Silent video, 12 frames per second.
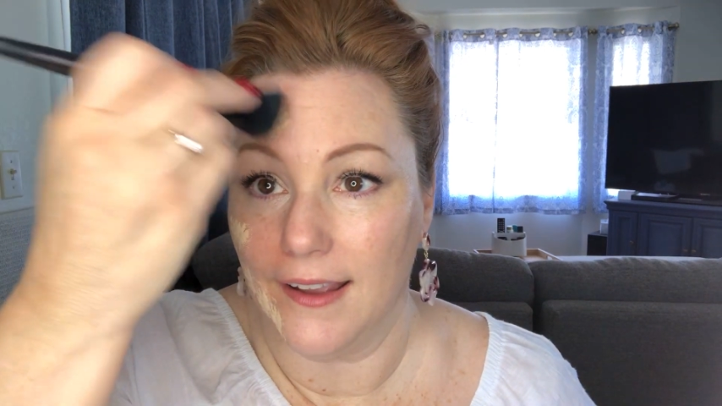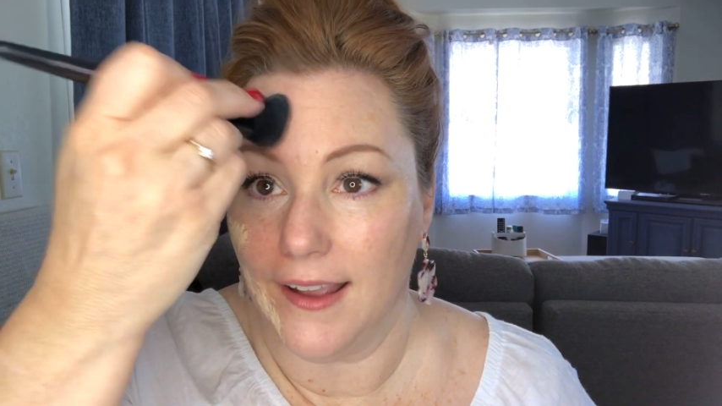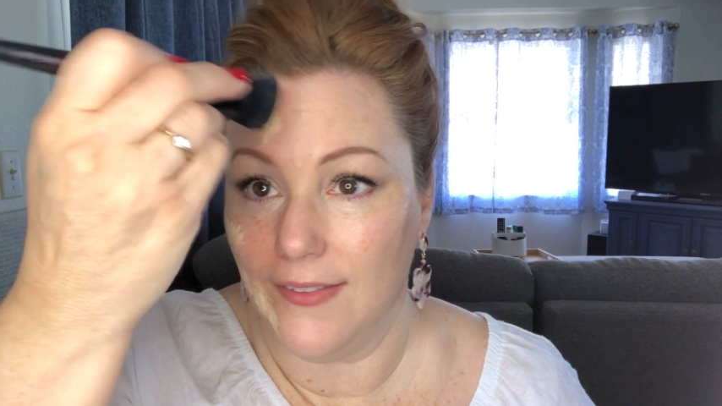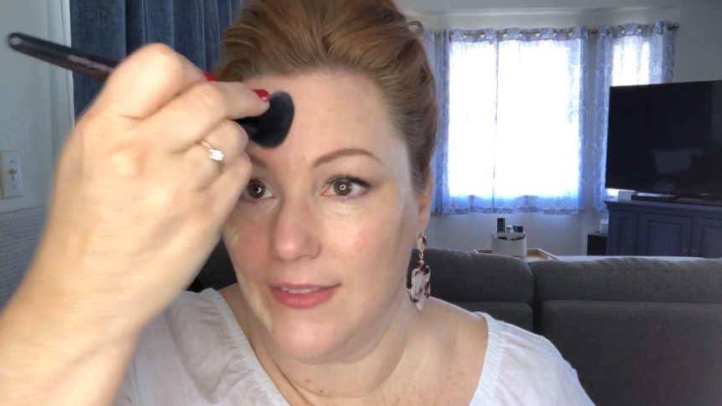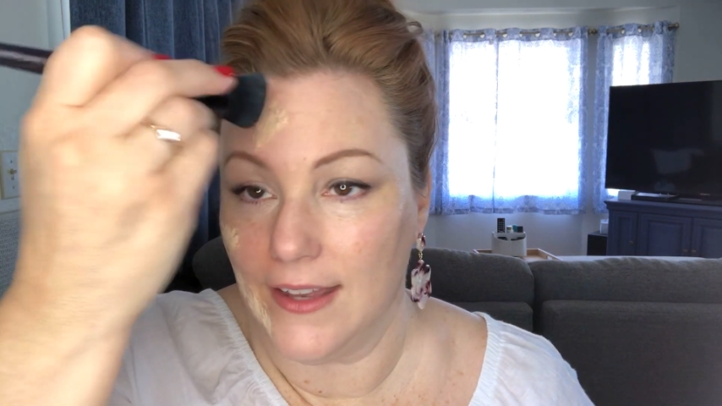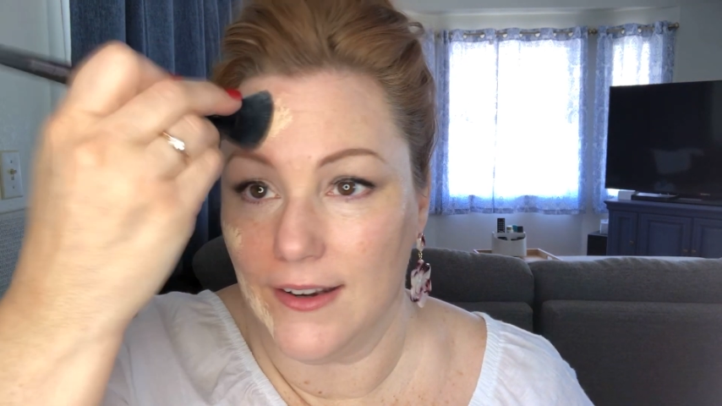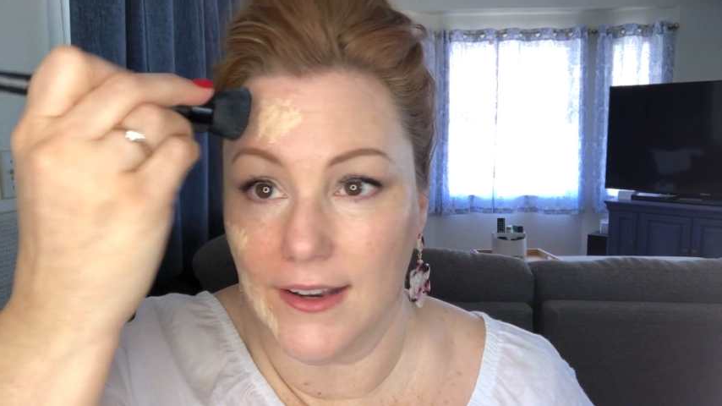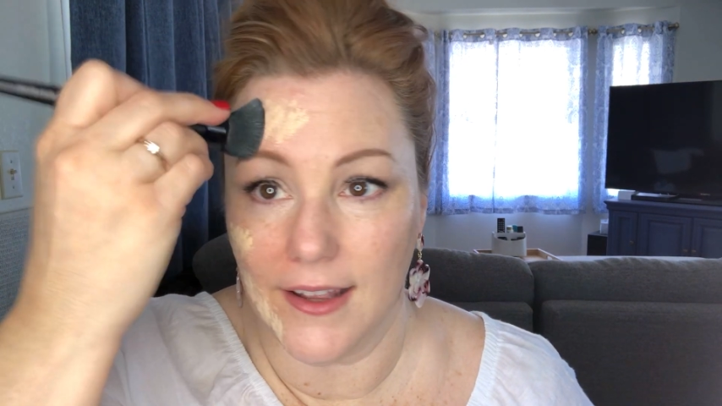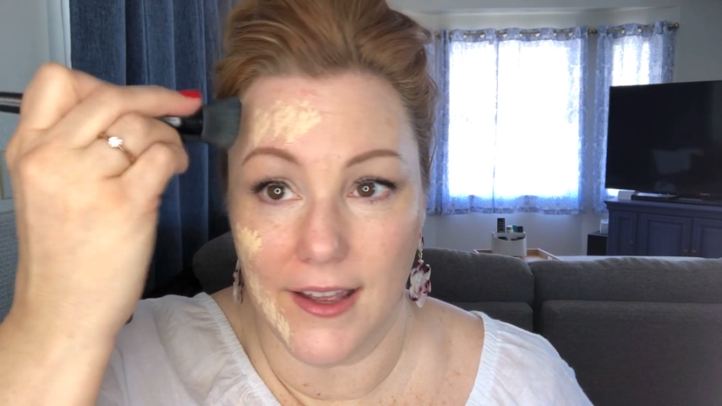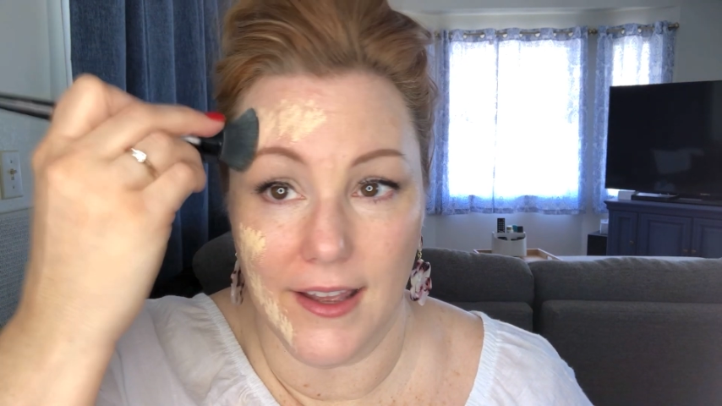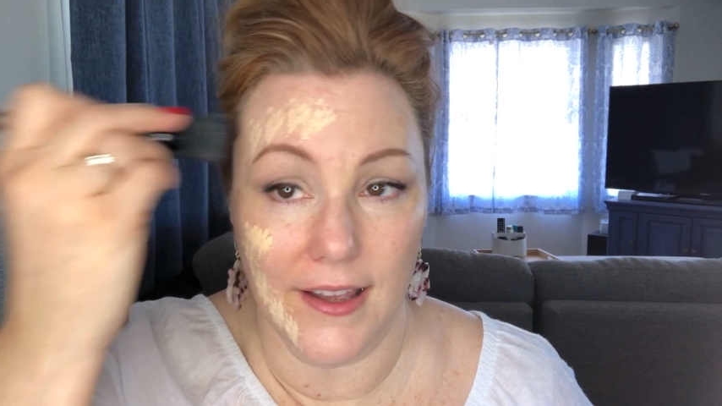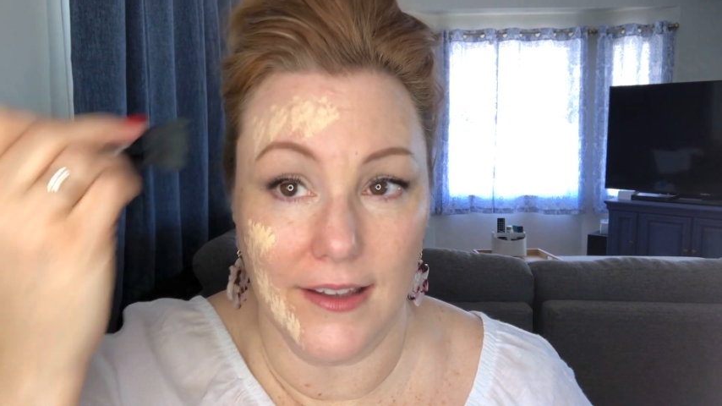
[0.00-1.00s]
and then
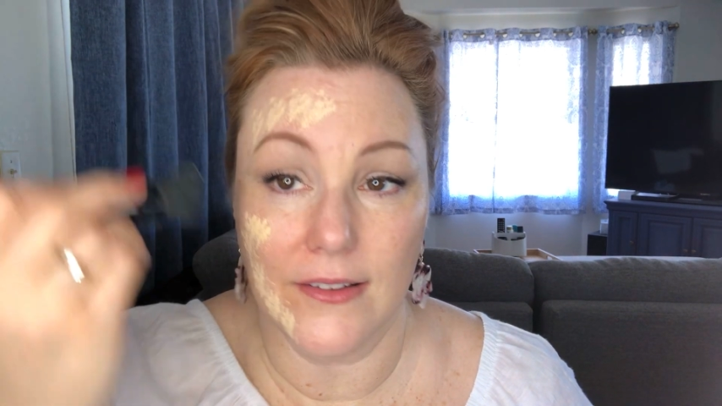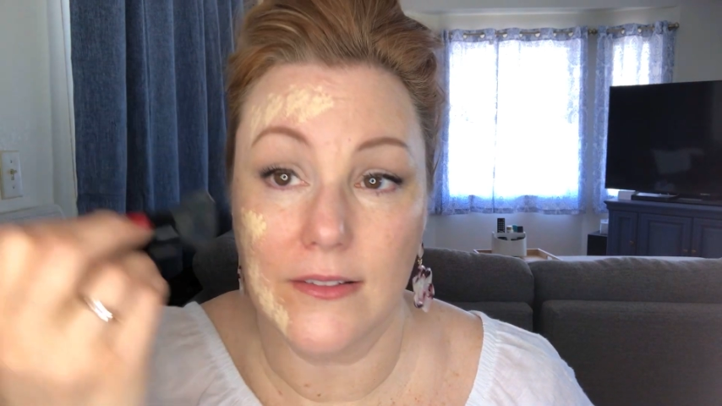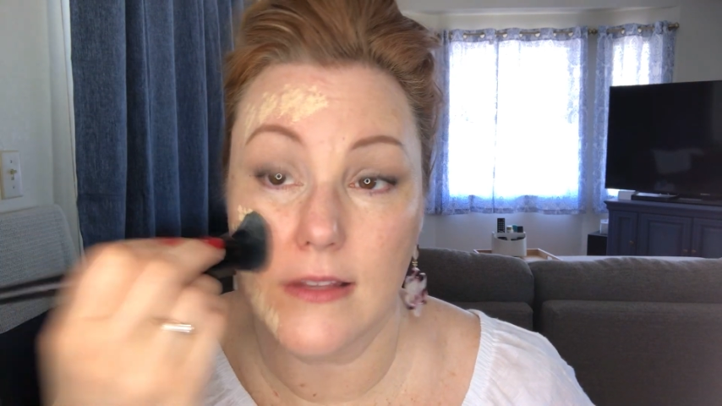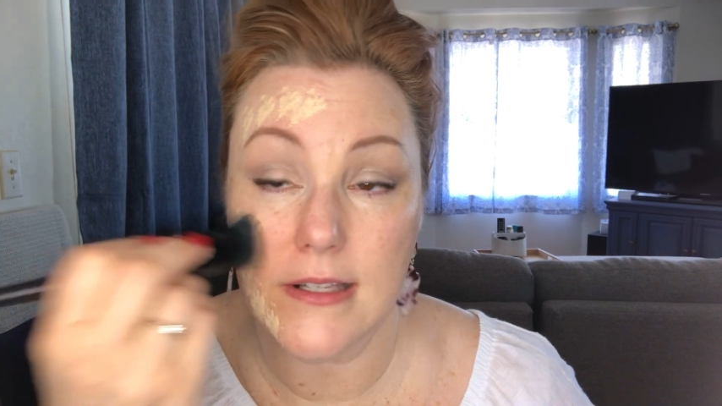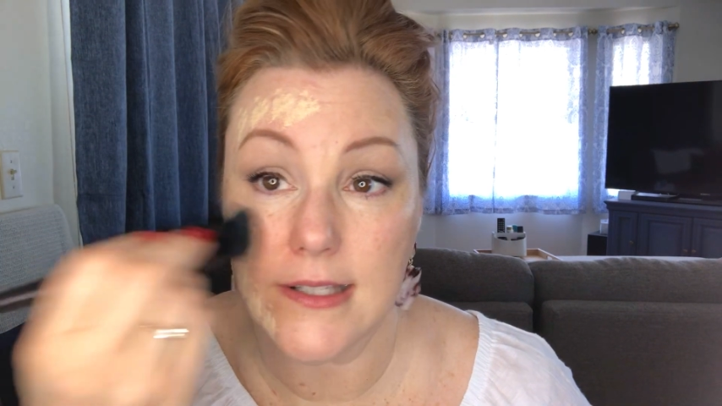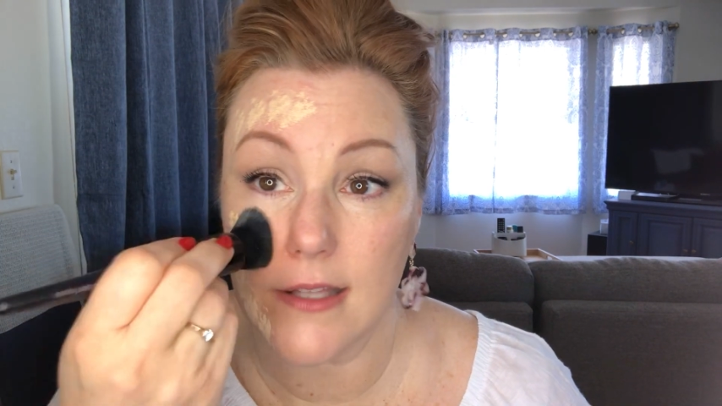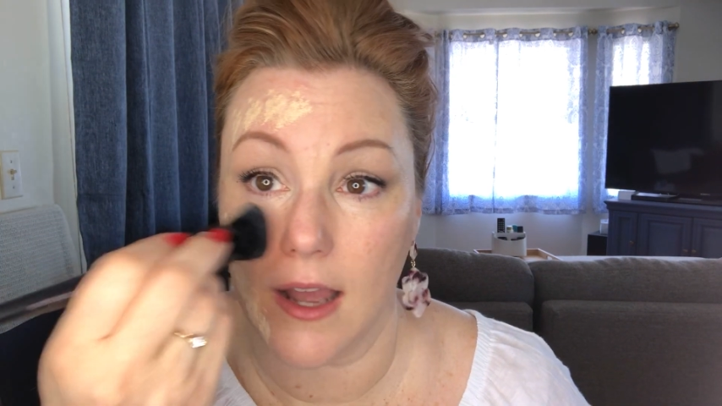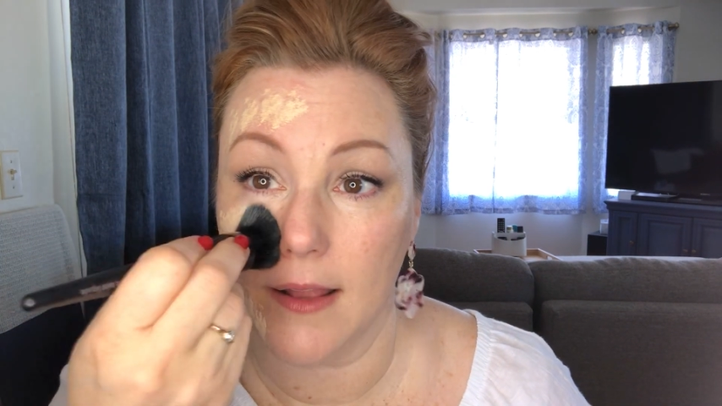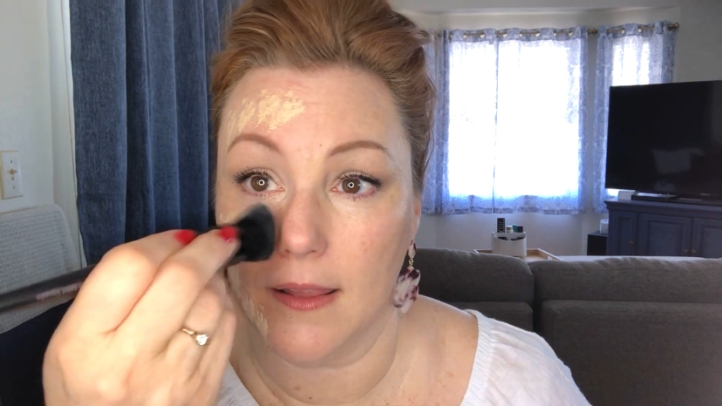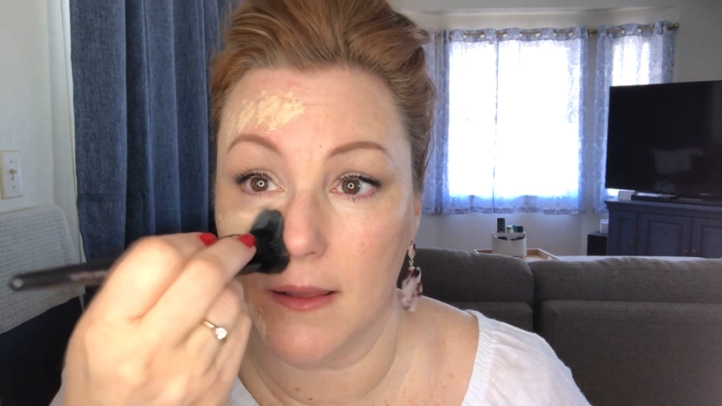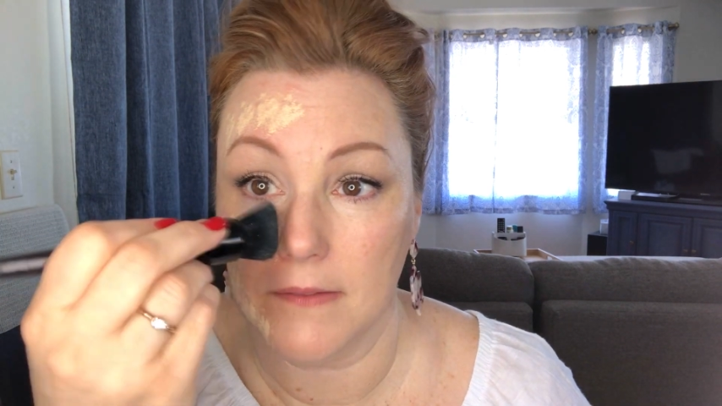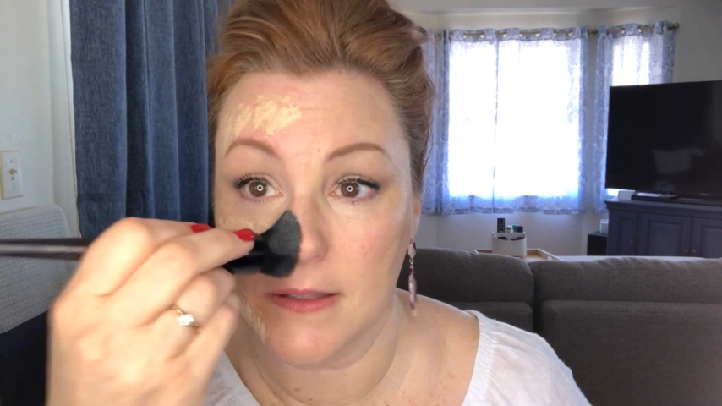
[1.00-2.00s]
I love